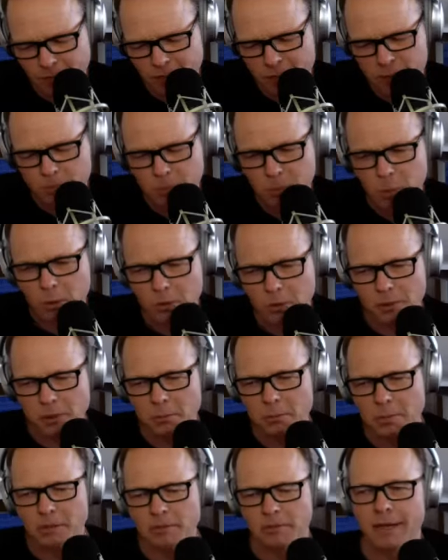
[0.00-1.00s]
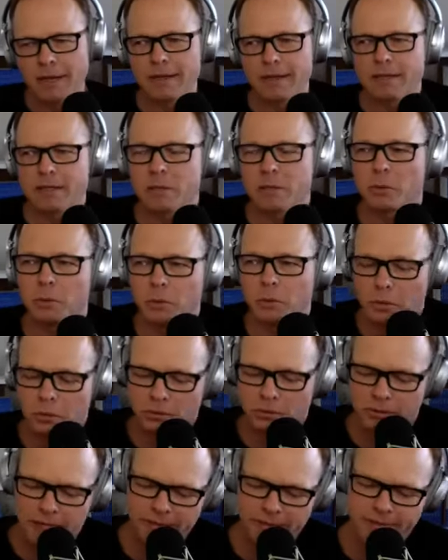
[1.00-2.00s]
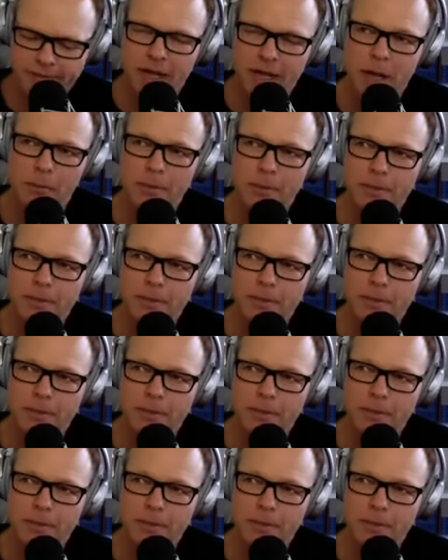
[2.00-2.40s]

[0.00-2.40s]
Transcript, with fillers: to explore a little bit around this whole lifestyle